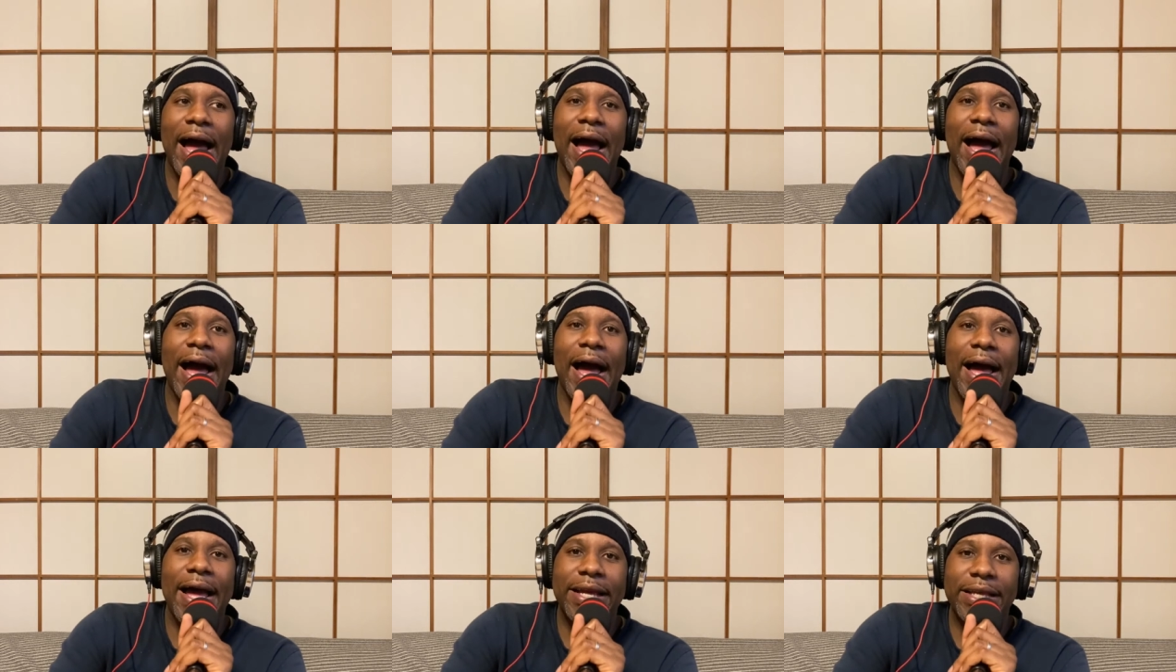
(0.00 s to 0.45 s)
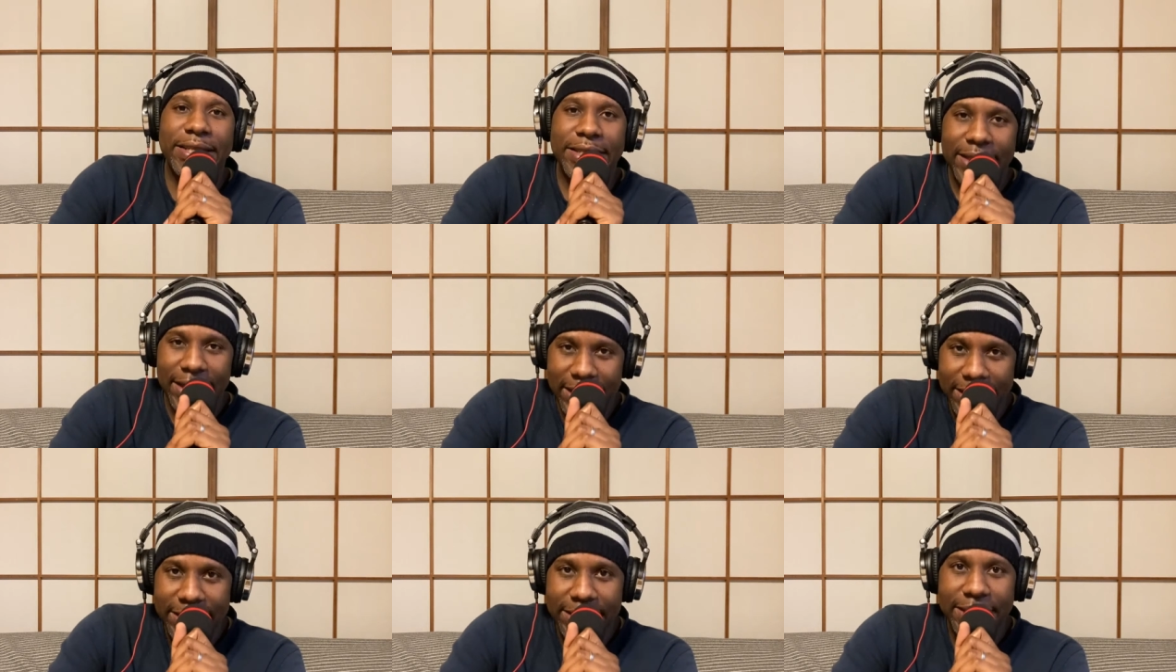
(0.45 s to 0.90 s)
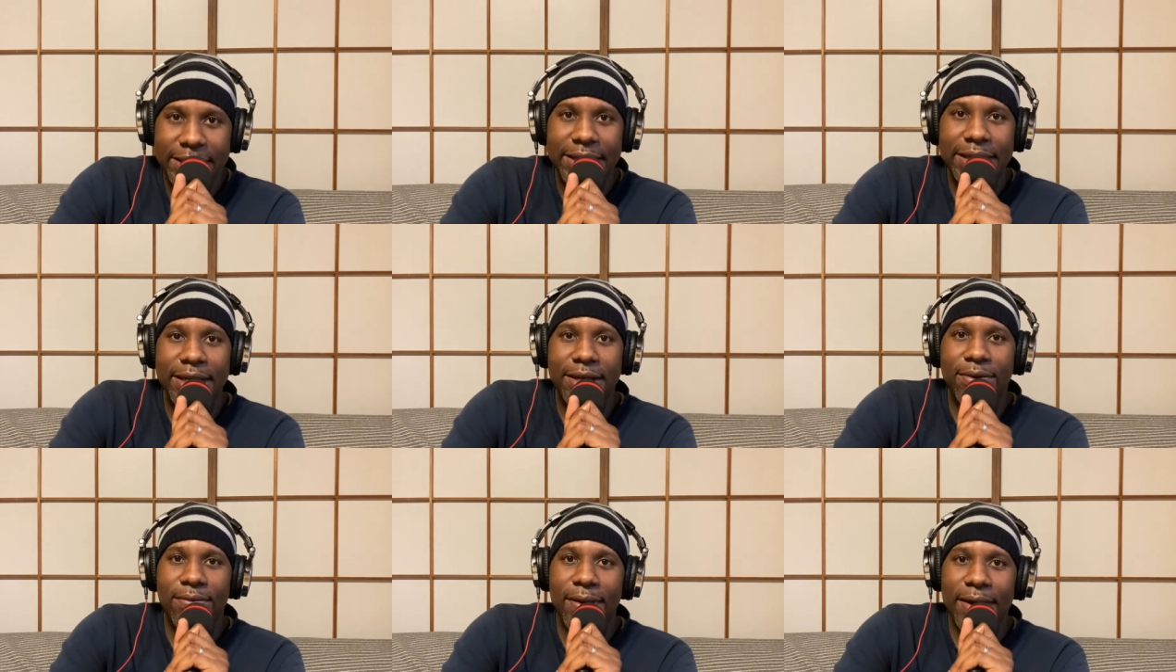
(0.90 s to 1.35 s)
I tend to
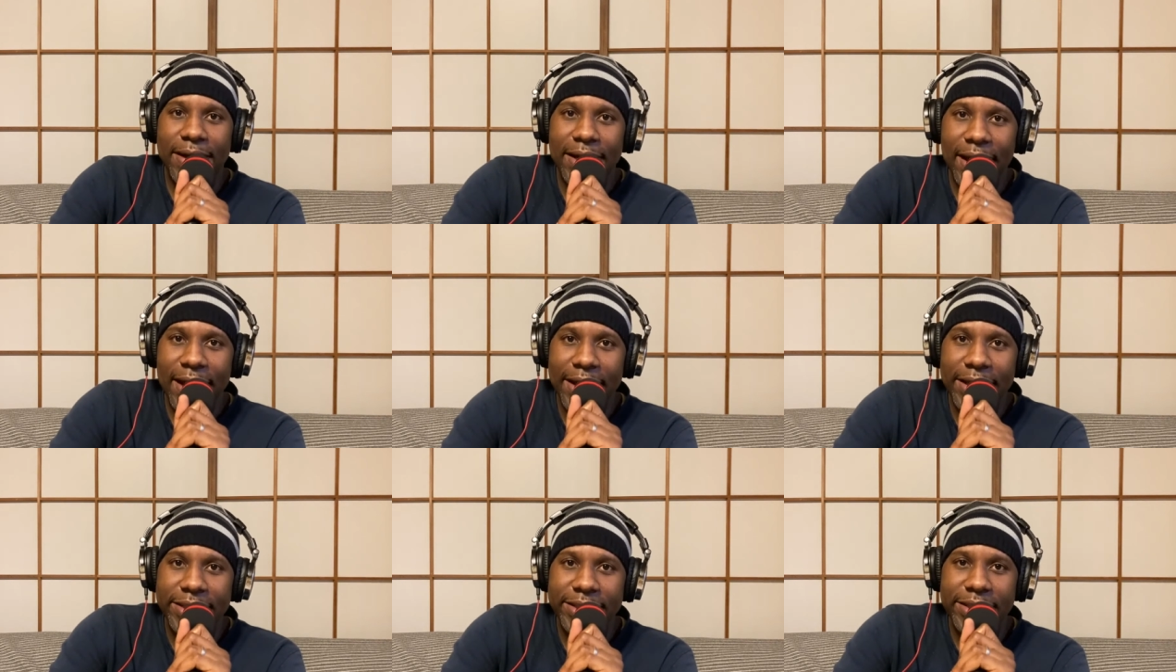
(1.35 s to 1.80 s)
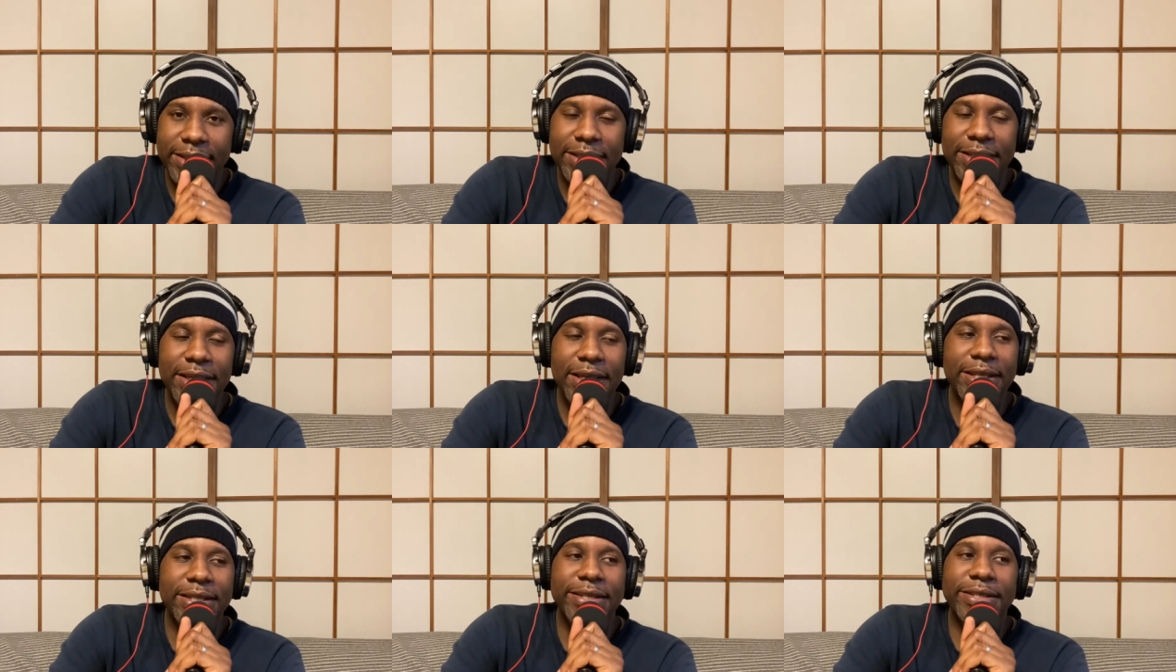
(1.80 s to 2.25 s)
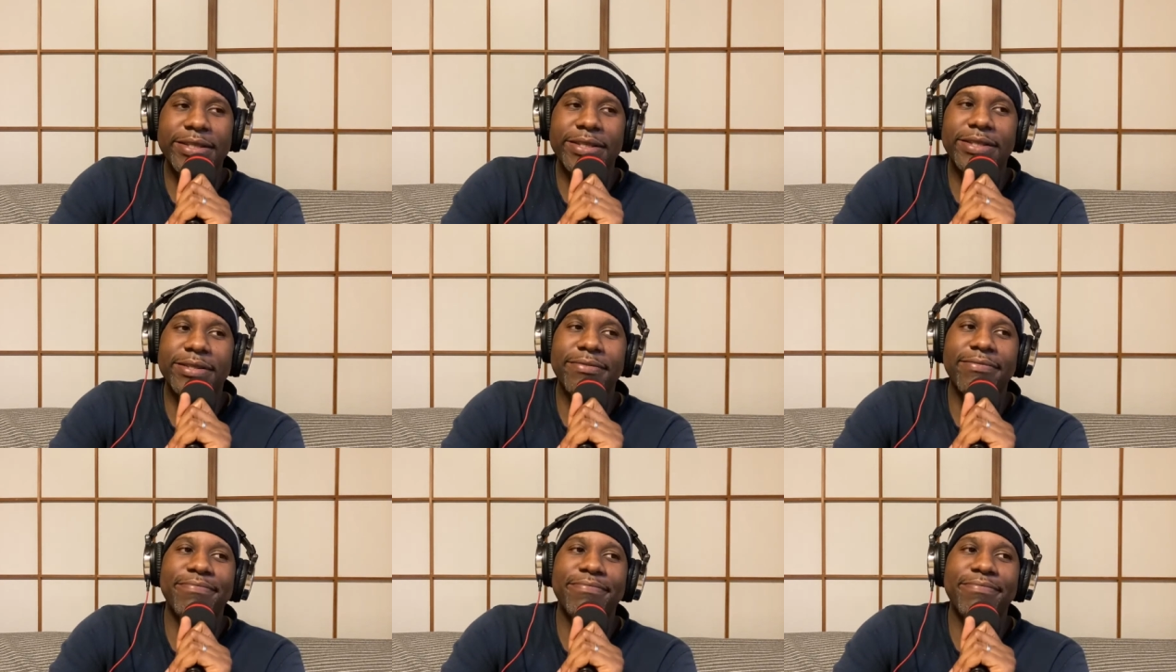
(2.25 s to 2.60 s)
get quite antsy, and it's